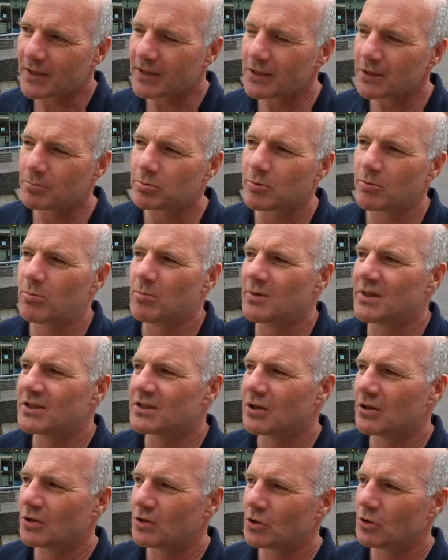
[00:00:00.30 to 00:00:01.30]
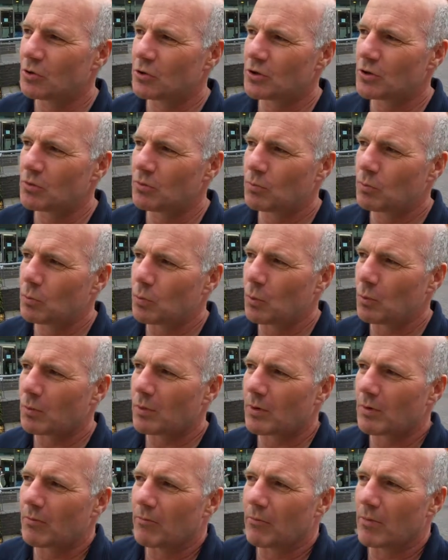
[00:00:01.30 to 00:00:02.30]
I think the problem is that
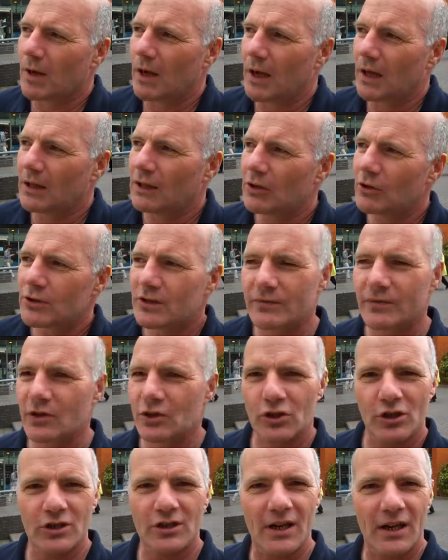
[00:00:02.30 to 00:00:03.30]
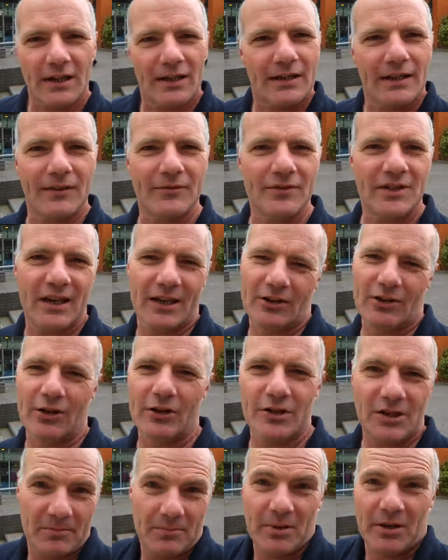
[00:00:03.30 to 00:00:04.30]
a lot of us just kind of love
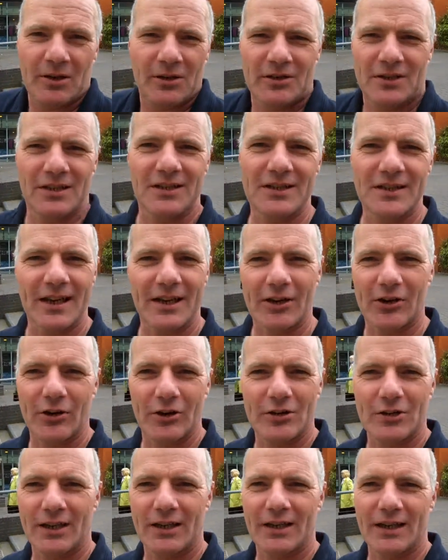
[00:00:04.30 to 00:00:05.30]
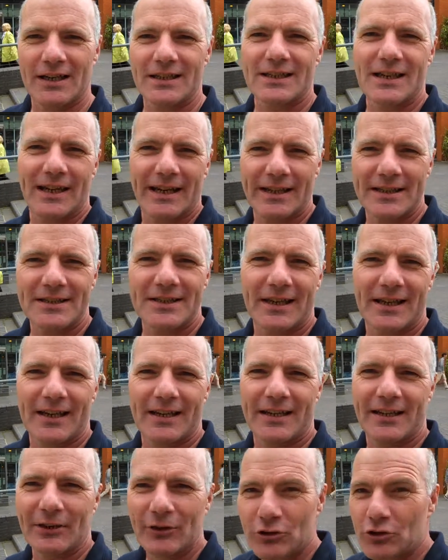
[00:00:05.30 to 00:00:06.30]
technology because it's technology and it's glitzy
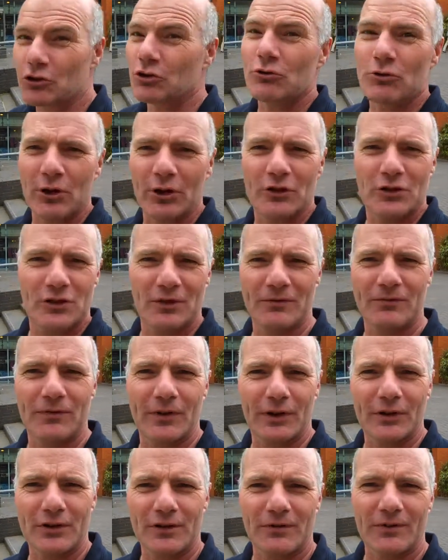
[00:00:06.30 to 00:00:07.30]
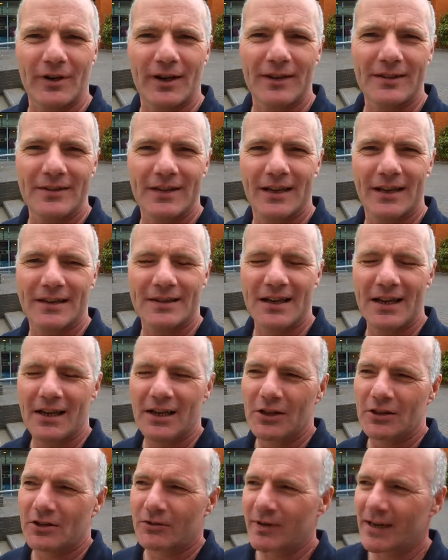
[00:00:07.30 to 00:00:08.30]
and it'll do lots of great things.
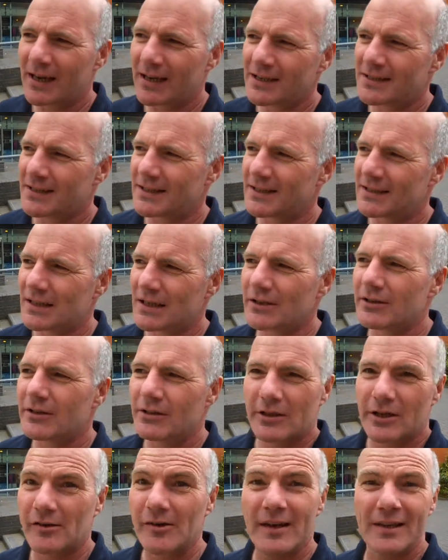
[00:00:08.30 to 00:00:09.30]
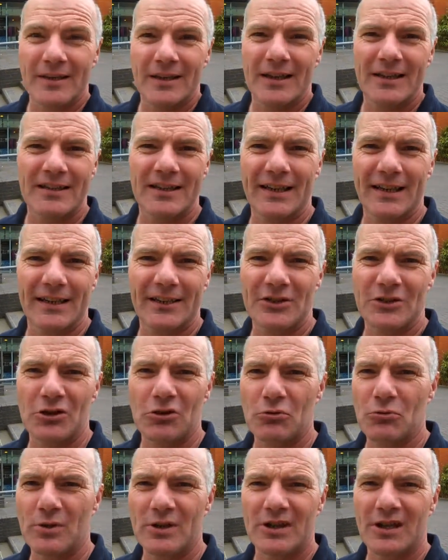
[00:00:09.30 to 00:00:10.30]
The reality is a lot of the great things that it'll
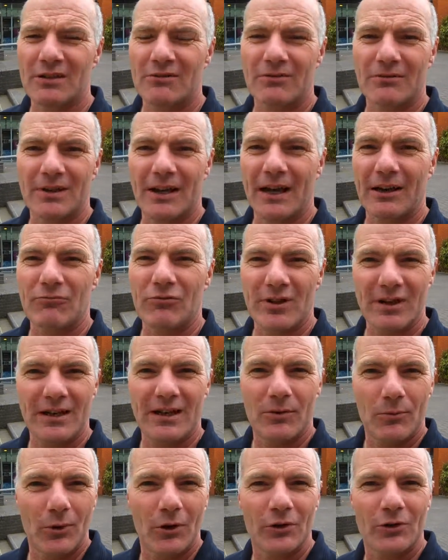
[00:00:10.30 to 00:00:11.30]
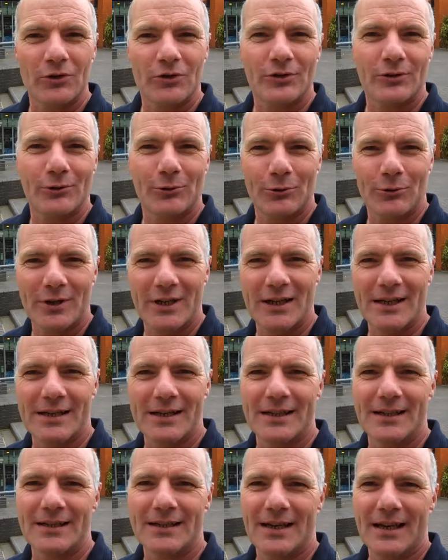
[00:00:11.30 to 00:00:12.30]
do we don't really want or
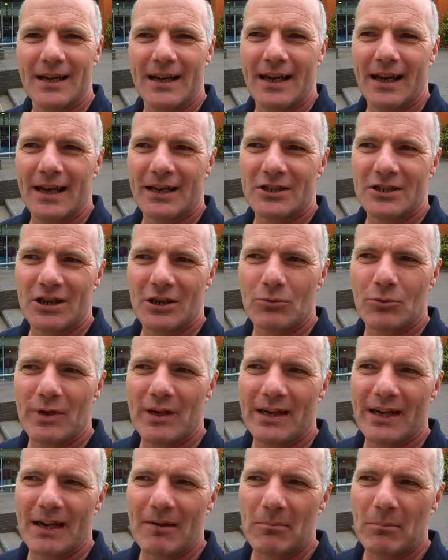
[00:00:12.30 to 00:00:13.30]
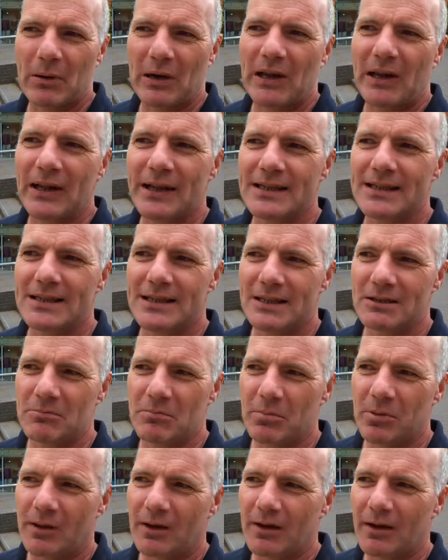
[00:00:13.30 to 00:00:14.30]
need, and so we get blinded
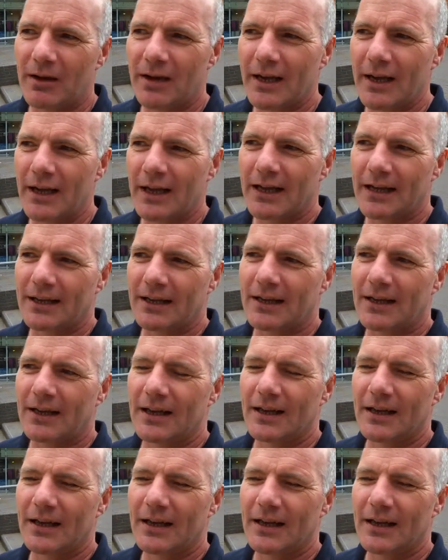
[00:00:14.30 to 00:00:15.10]
by